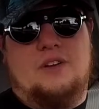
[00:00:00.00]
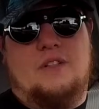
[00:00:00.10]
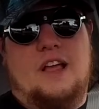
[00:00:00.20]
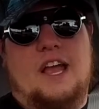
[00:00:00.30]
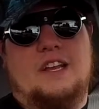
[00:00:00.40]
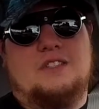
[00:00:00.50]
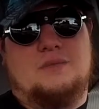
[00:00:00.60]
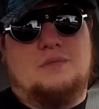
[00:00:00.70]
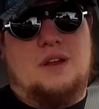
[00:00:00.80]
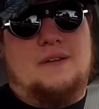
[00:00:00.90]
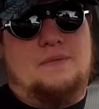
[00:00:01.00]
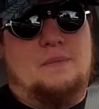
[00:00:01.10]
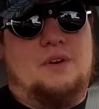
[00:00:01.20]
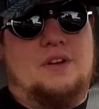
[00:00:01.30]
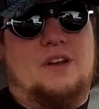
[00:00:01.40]
a like, subscribe for
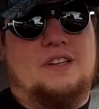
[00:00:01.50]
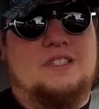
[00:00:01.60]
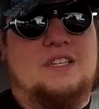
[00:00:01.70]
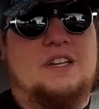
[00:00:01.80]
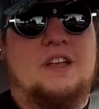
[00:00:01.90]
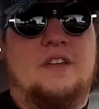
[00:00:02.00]
more content.